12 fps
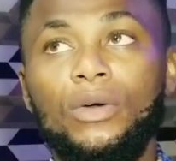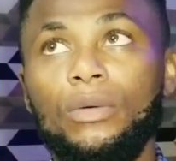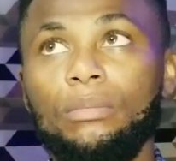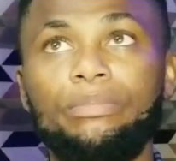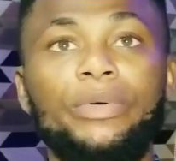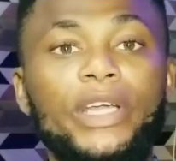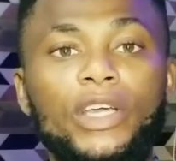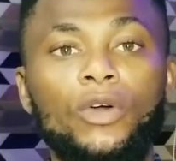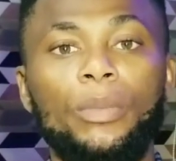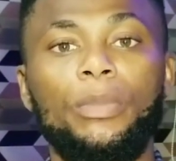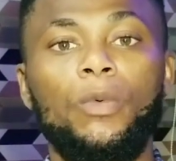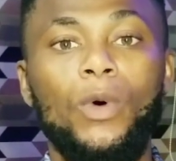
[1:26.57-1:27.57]
bringing
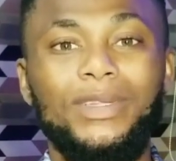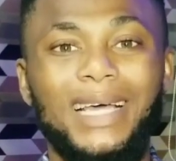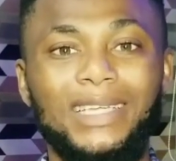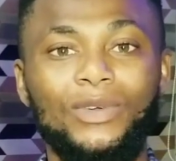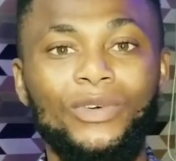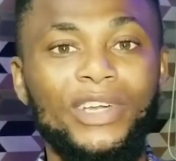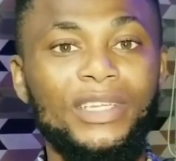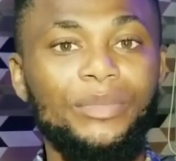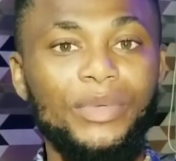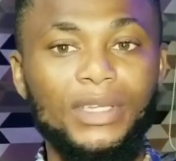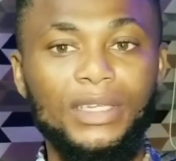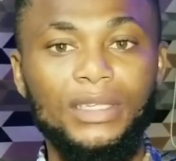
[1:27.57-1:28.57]
up what has already
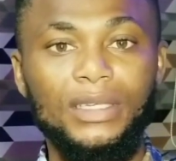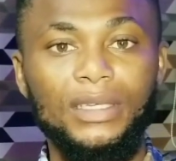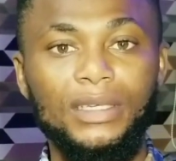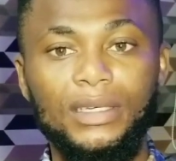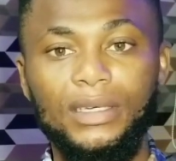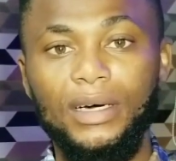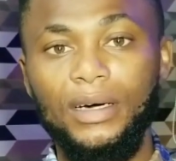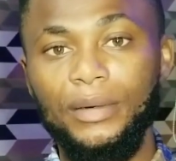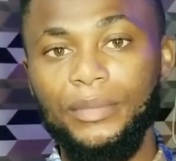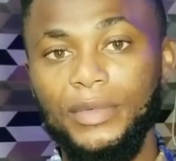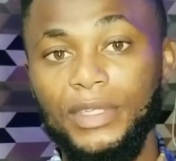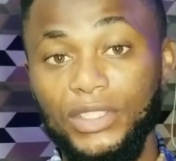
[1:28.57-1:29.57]
been
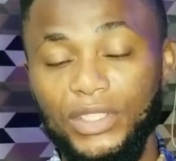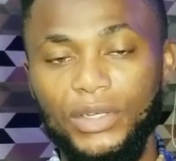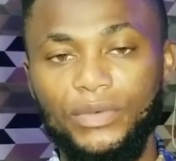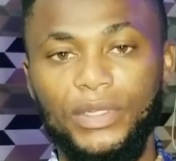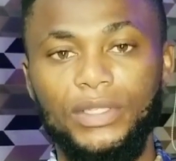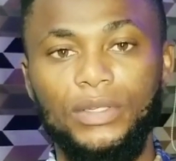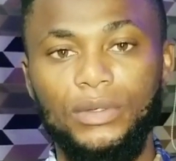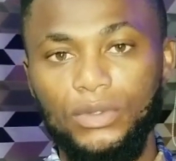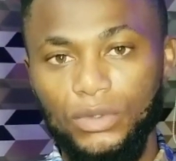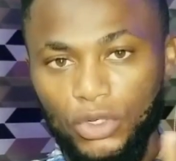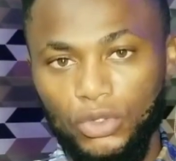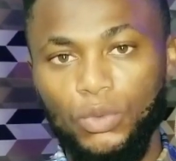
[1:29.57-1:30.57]
in secret. So
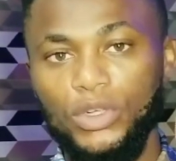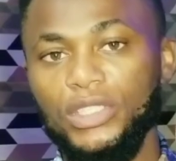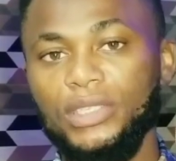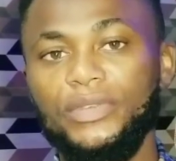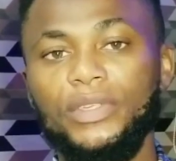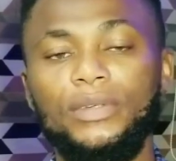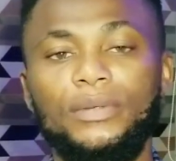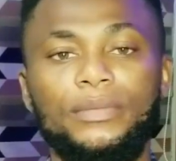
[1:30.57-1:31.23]
just watch this video.